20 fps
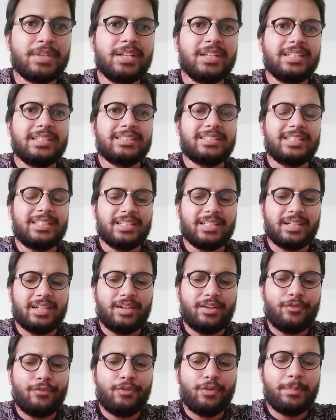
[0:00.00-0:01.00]
See, a
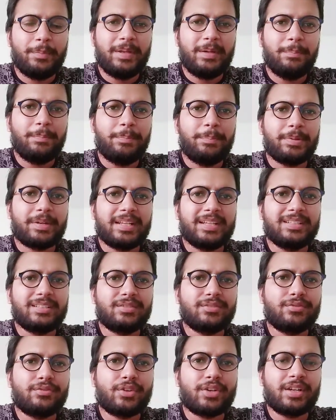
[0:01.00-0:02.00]
woman prays
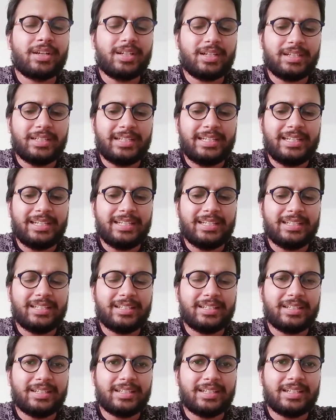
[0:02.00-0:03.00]
for
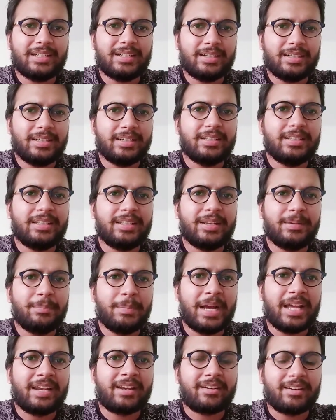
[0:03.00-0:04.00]
their
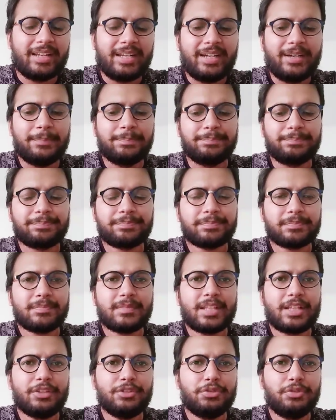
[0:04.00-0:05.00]
man, right?
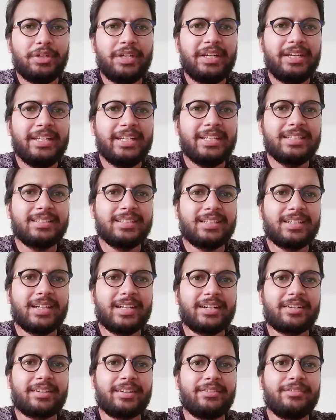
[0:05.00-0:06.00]
So India is a
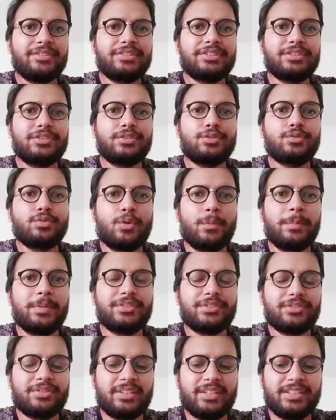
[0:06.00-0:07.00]
country which is so
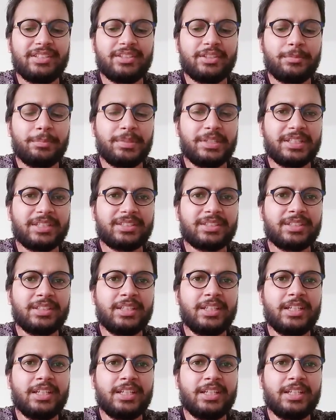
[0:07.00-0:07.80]
much religion based.